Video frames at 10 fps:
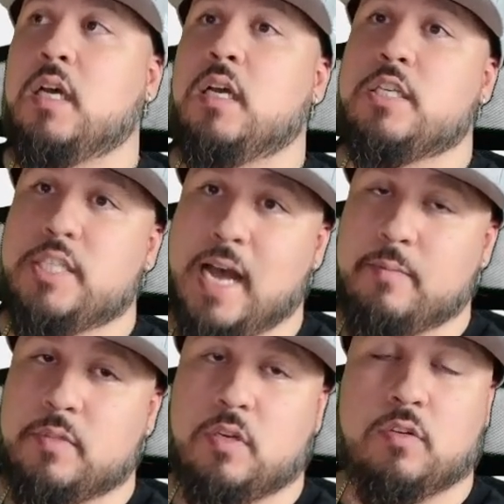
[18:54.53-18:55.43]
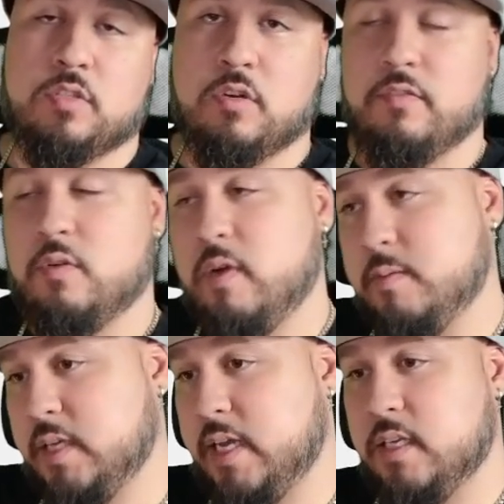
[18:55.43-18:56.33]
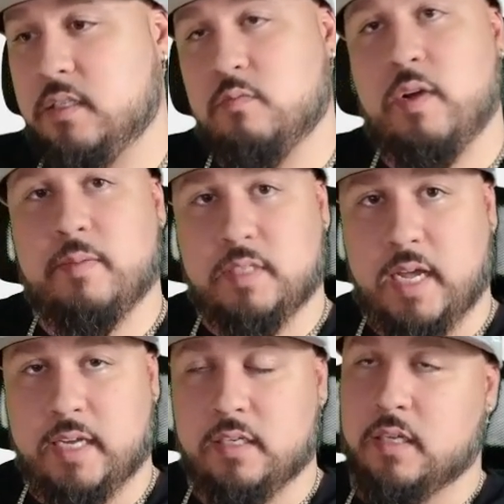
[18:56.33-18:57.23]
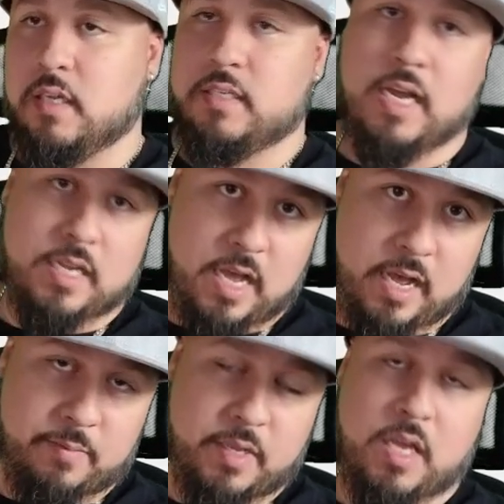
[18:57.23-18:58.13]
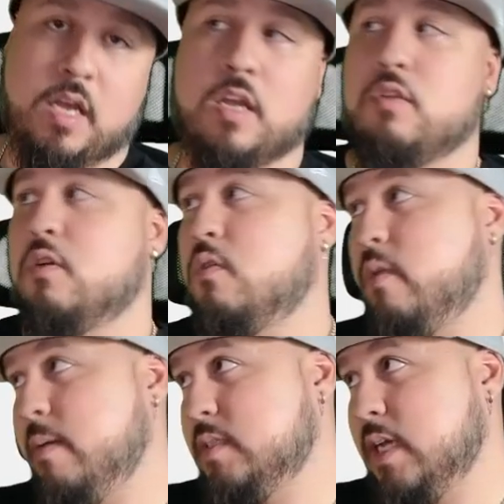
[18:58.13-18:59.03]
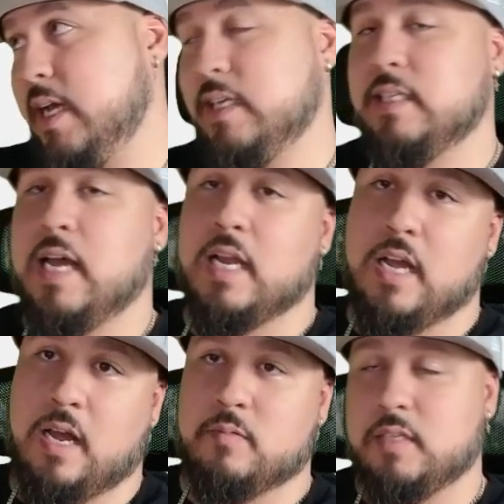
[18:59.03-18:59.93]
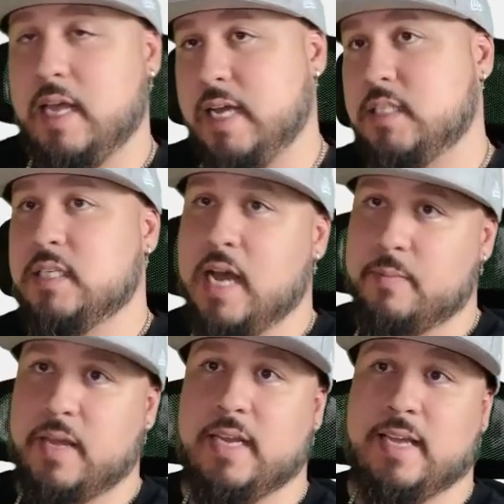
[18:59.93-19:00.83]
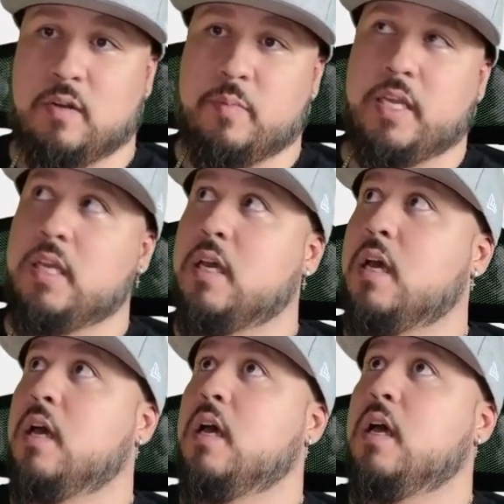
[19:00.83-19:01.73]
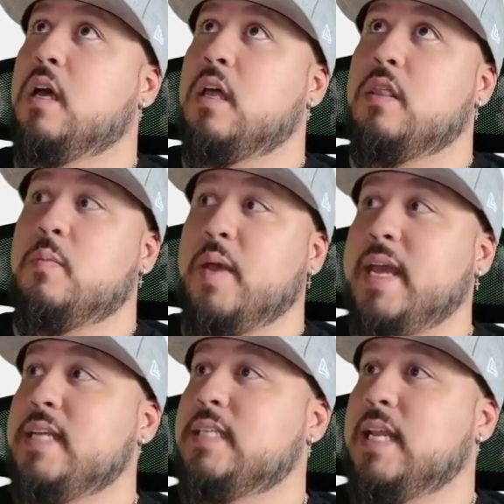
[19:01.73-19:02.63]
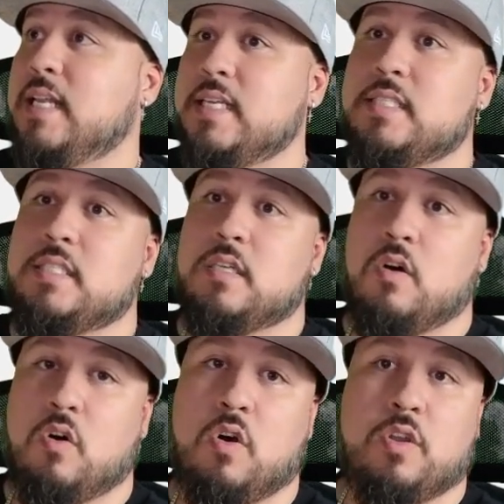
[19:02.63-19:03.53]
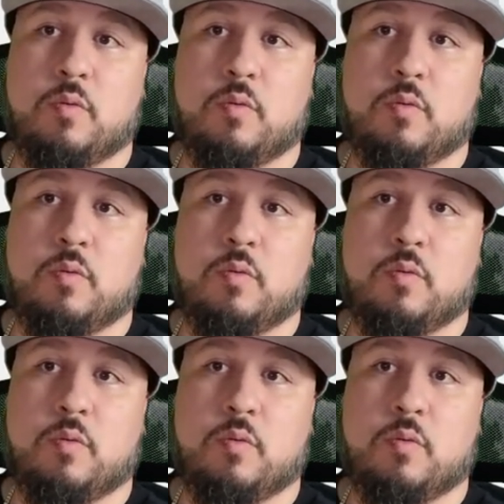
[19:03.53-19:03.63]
/shop. Or so if your website is website.com, you go to website.com/shop, and that'll be the page that lists all your